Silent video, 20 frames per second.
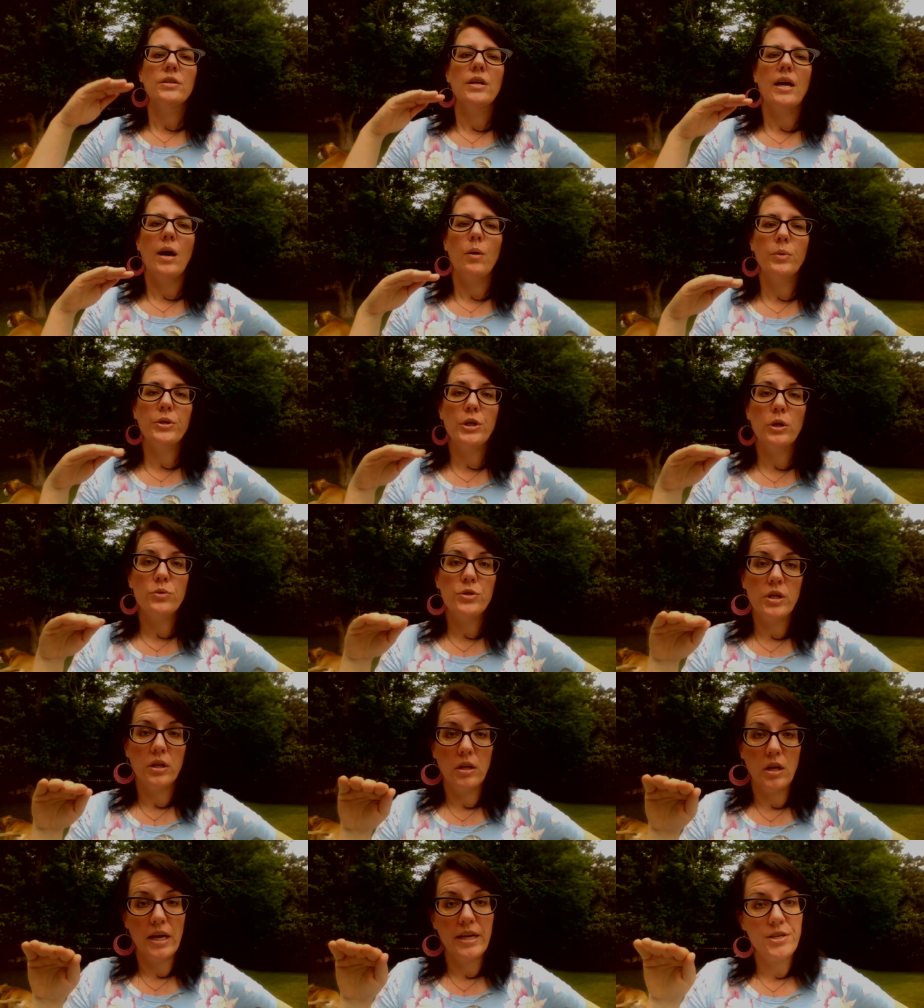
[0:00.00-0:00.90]
I would go to
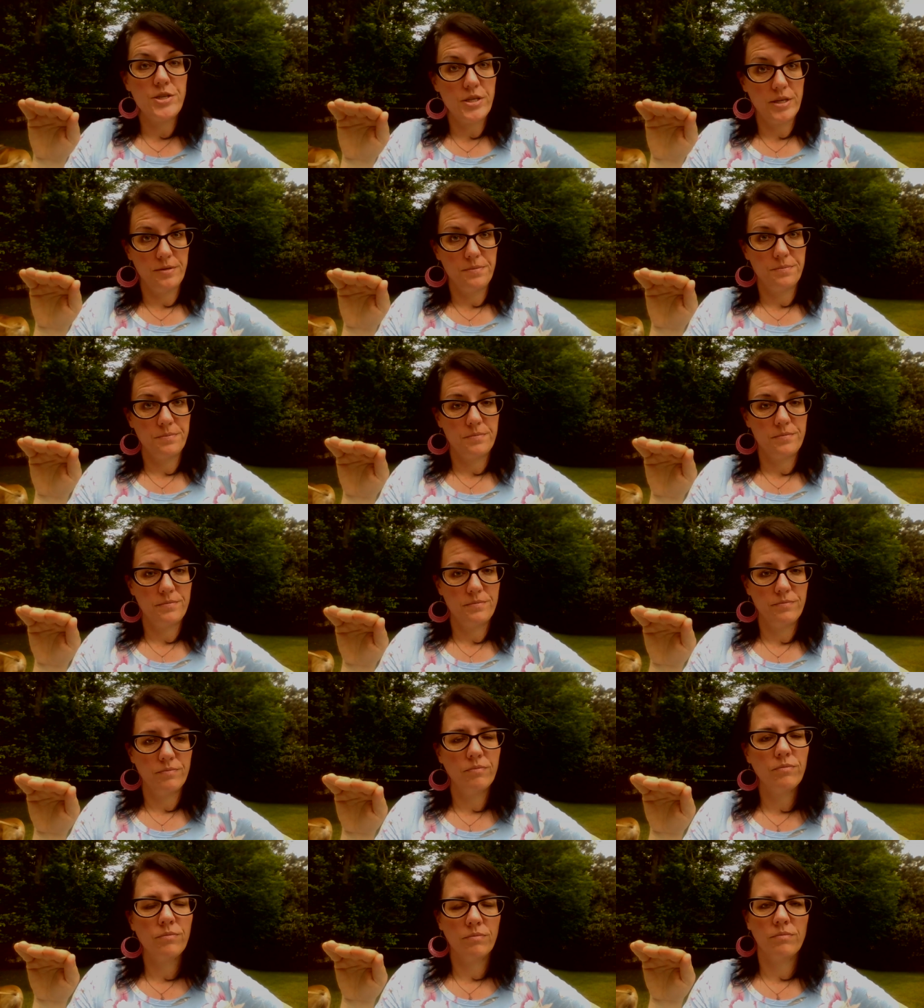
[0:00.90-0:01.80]
London,
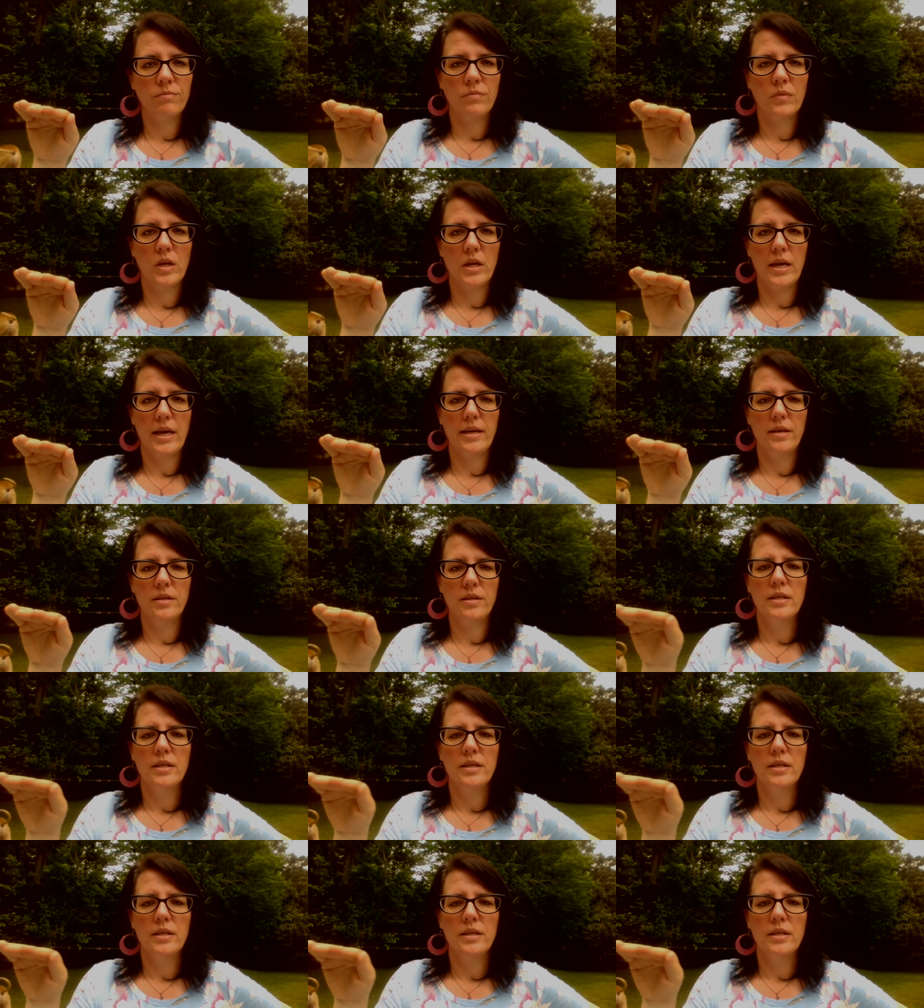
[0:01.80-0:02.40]
okay?